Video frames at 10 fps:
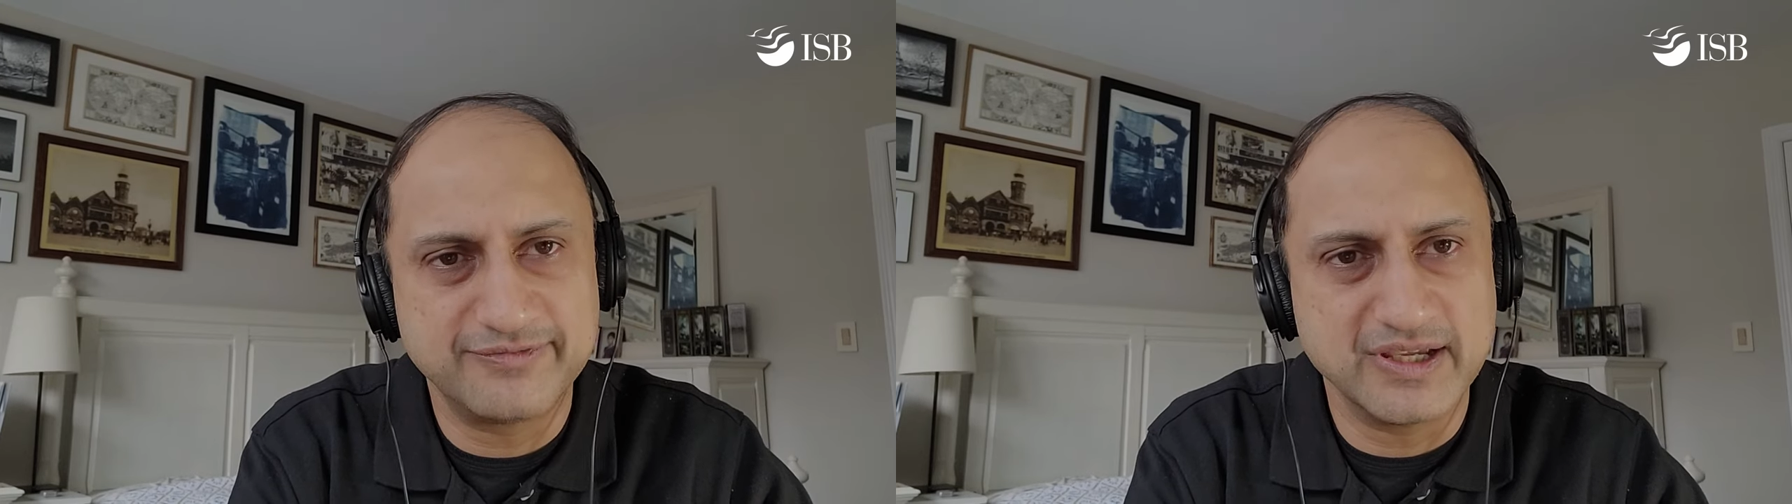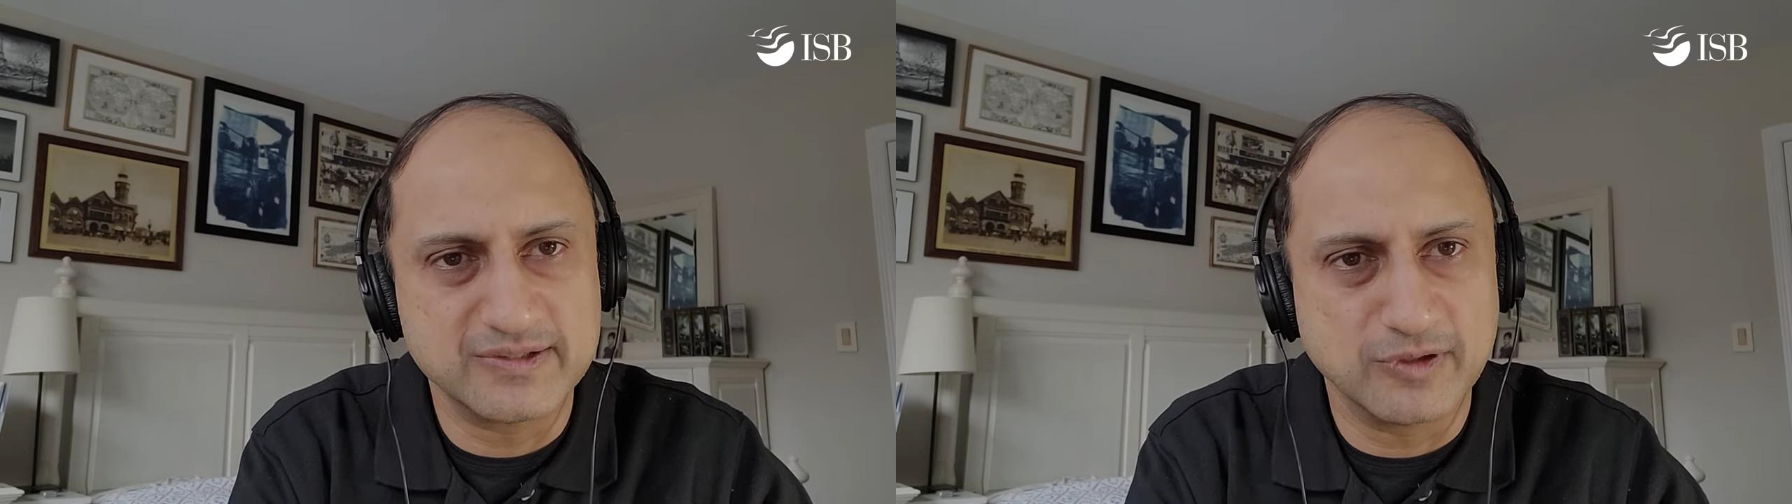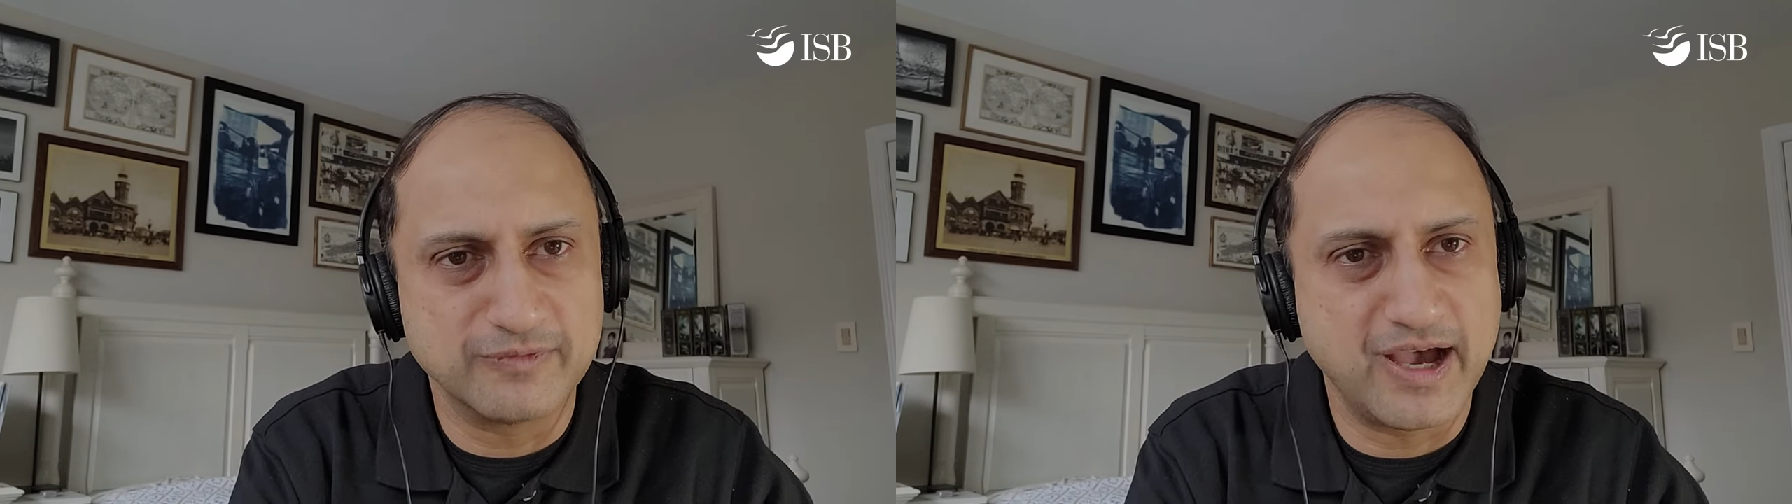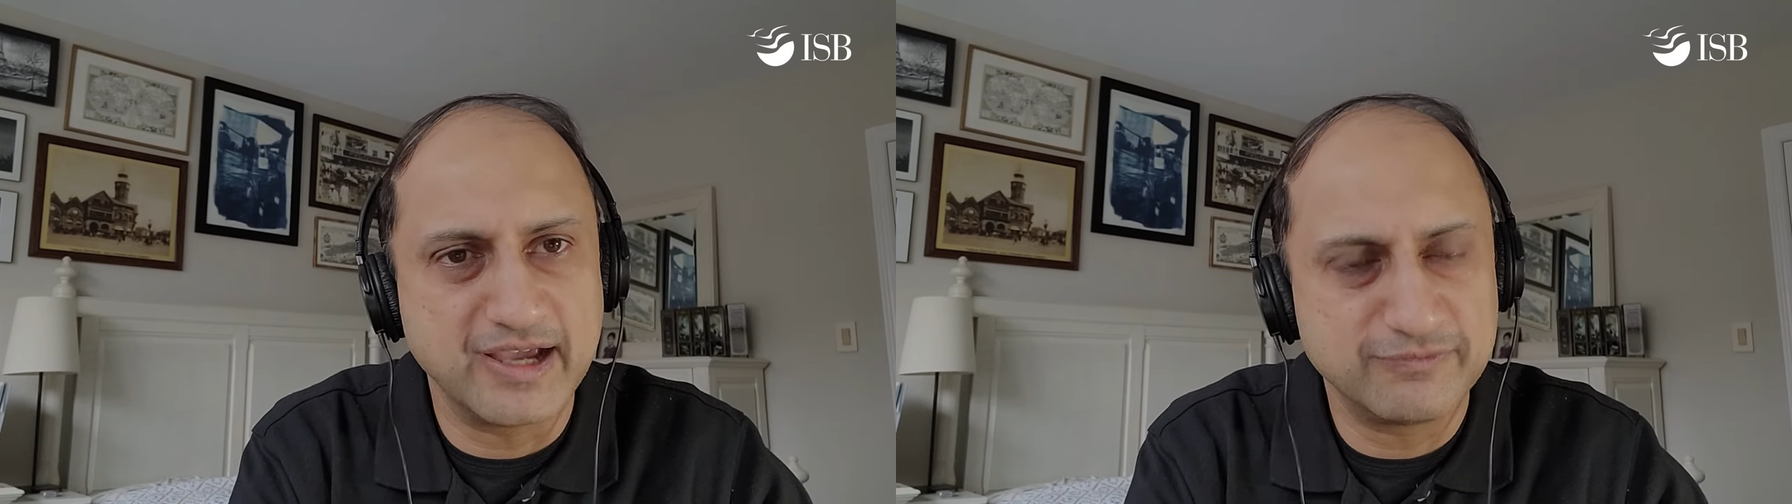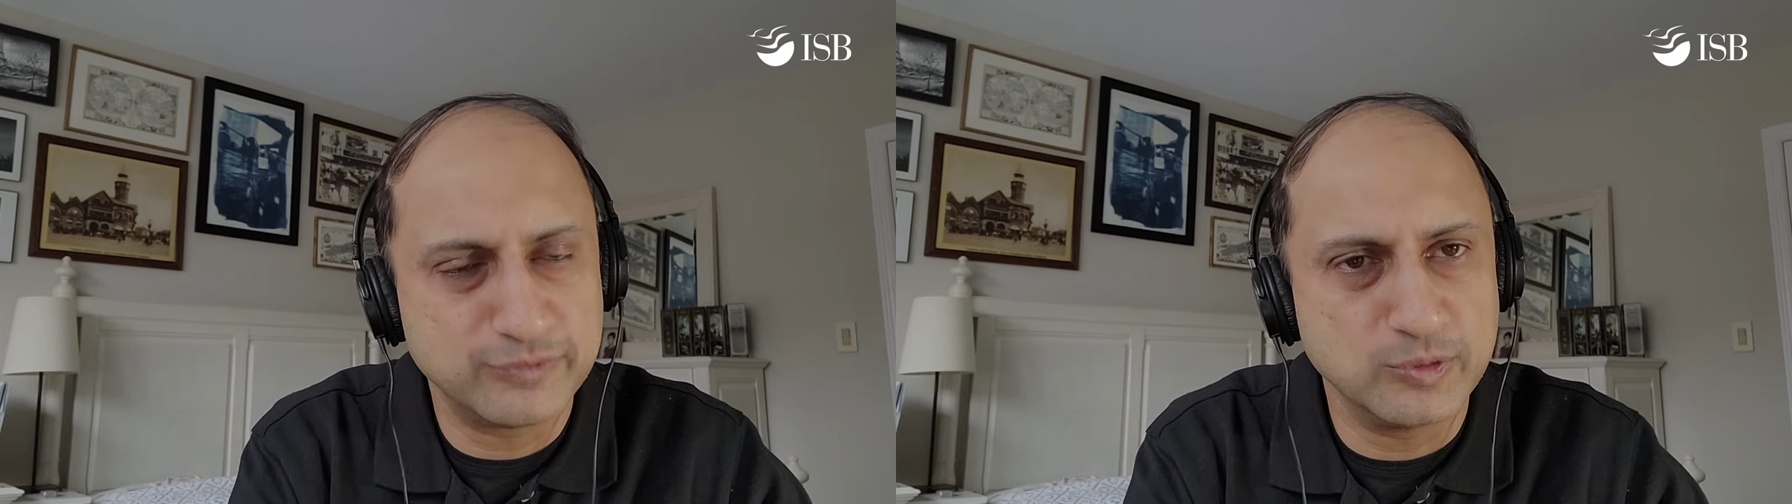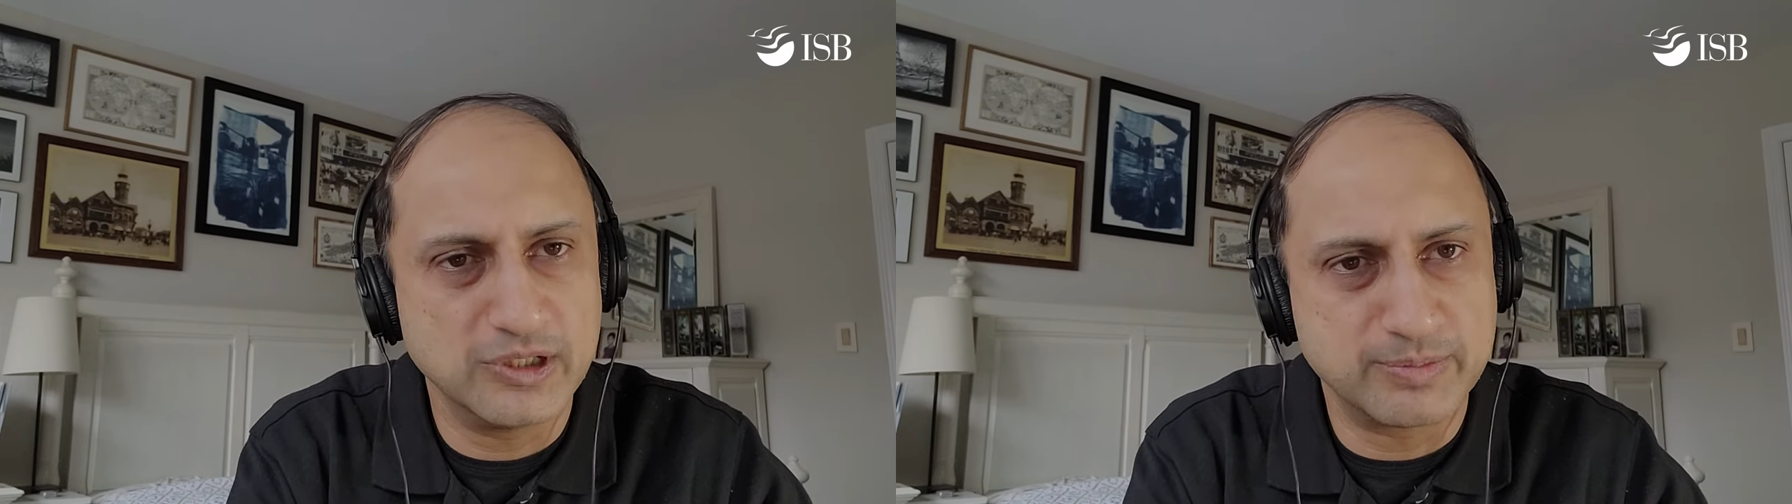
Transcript: phase of high fuel